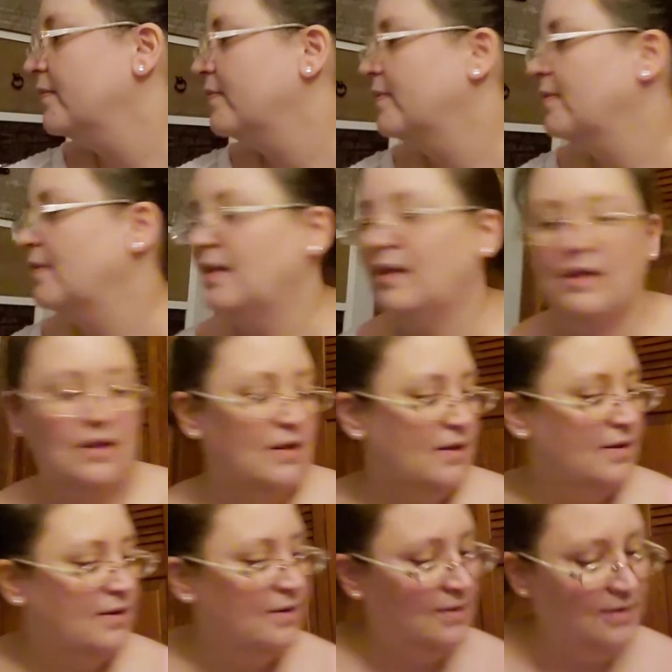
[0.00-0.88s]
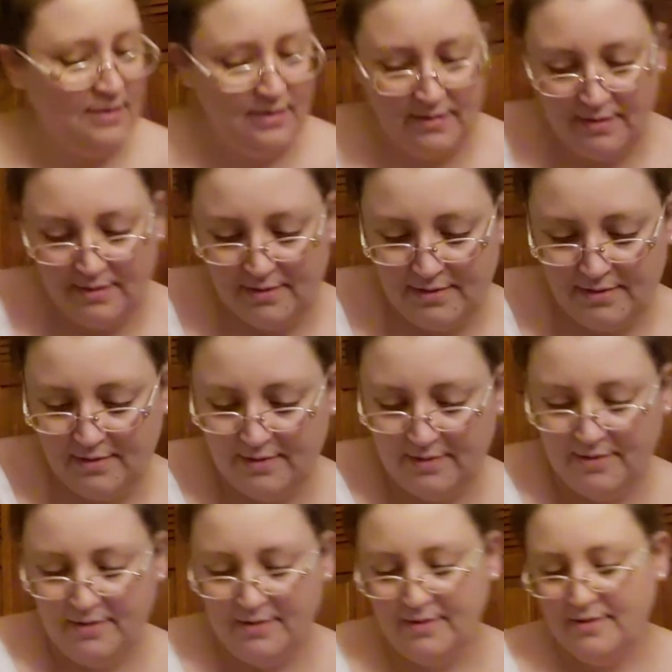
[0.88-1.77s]

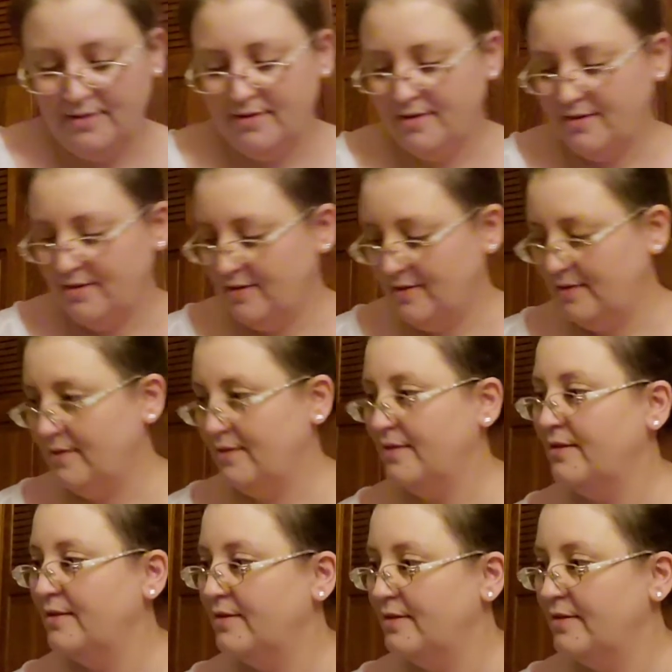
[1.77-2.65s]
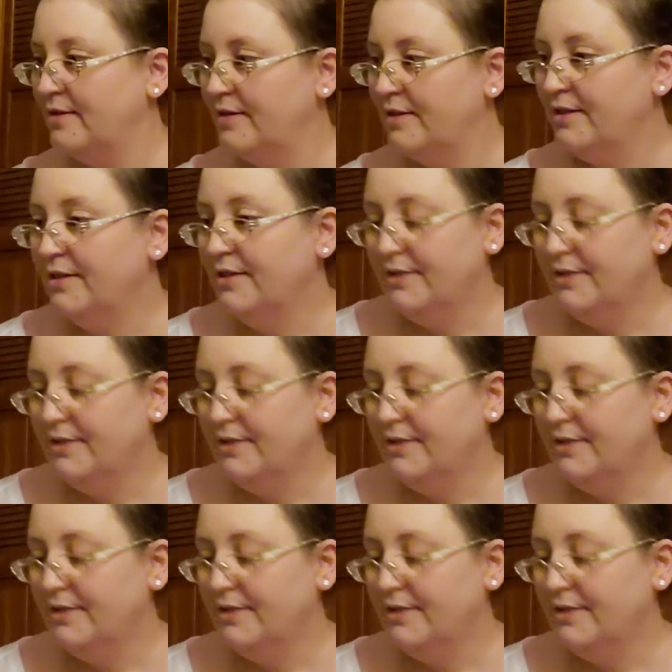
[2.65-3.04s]
Nothing is said.